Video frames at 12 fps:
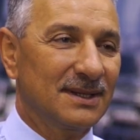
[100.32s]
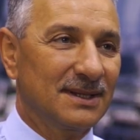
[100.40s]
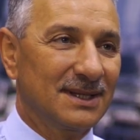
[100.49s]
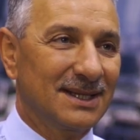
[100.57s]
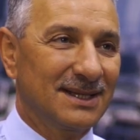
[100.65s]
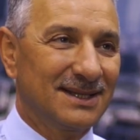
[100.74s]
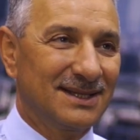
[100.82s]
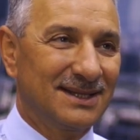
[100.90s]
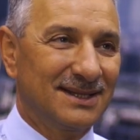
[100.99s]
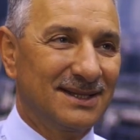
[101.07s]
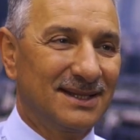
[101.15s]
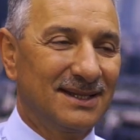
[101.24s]

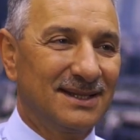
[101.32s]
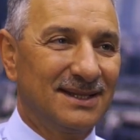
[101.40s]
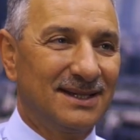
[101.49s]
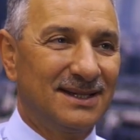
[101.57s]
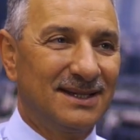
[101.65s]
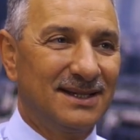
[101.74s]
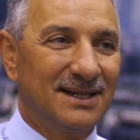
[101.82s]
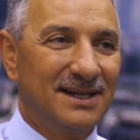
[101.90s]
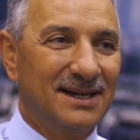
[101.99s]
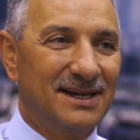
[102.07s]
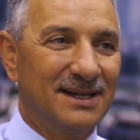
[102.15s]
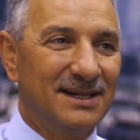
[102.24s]
Wilcox addressing the
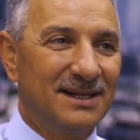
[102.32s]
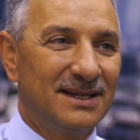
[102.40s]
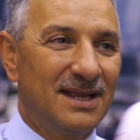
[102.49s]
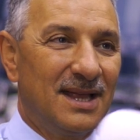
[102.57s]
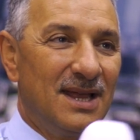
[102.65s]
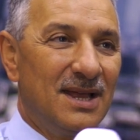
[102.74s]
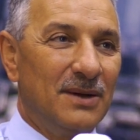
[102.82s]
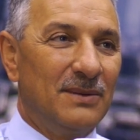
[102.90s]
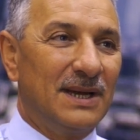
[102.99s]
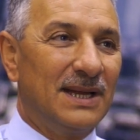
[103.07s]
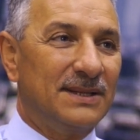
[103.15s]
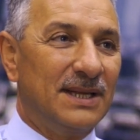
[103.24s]
current boom?
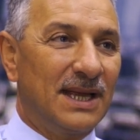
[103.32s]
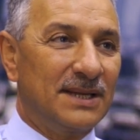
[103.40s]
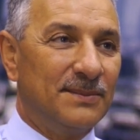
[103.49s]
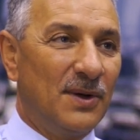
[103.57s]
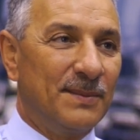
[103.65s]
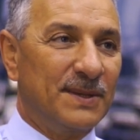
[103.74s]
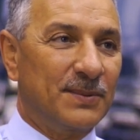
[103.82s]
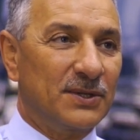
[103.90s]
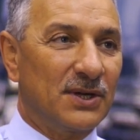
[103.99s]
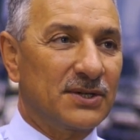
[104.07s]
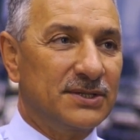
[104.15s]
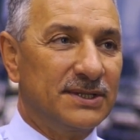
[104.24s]
Well, at the moment
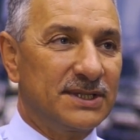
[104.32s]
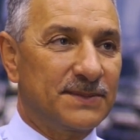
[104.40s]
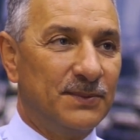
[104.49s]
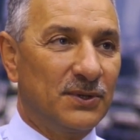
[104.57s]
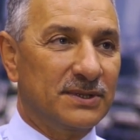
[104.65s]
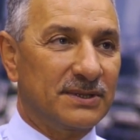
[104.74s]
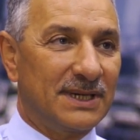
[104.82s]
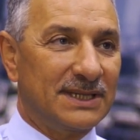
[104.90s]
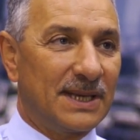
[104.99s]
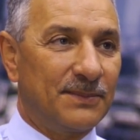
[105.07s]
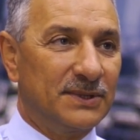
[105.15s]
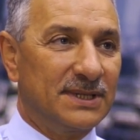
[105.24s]
production is booked right
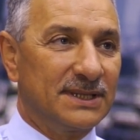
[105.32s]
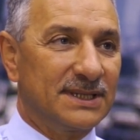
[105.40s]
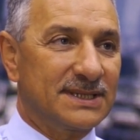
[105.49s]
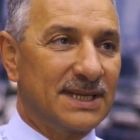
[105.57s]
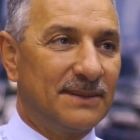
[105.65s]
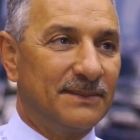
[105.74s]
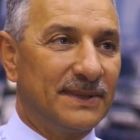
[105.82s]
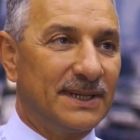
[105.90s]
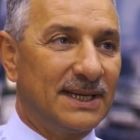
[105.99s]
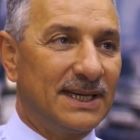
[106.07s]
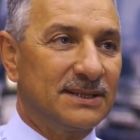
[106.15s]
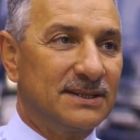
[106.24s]
up until
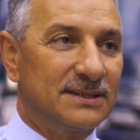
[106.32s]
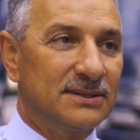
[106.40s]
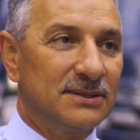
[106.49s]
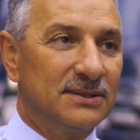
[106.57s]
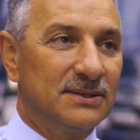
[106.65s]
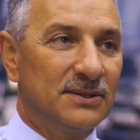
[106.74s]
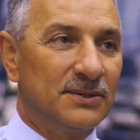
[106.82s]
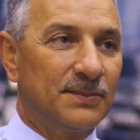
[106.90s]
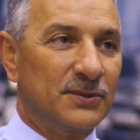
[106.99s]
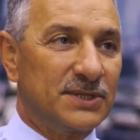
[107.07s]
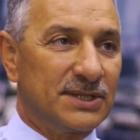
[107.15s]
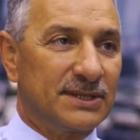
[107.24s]
December, and to
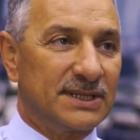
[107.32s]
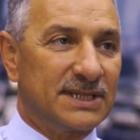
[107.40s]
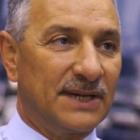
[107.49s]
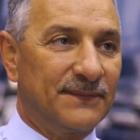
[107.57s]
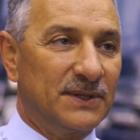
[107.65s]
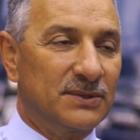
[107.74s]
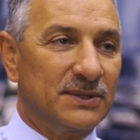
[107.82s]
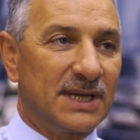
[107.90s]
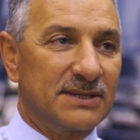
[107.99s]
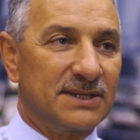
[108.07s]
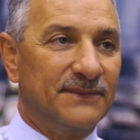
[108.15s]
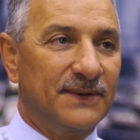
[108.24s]
position ourselves in
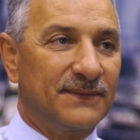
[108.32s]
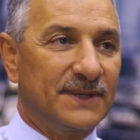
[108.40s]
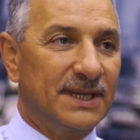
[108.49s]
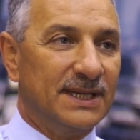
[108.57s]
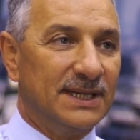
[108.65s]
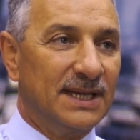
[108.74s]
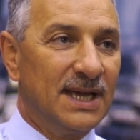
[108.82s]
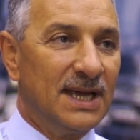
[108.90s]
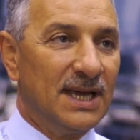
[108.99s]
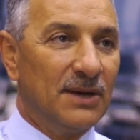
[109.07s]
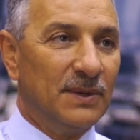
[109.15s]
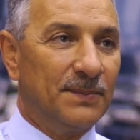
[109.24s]
2015,
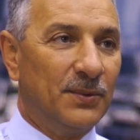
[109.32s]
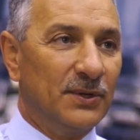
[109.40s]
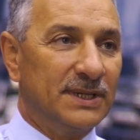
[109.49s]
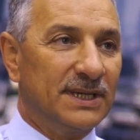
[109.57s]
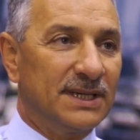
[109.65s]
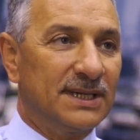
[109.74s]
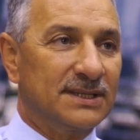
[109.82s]
we put in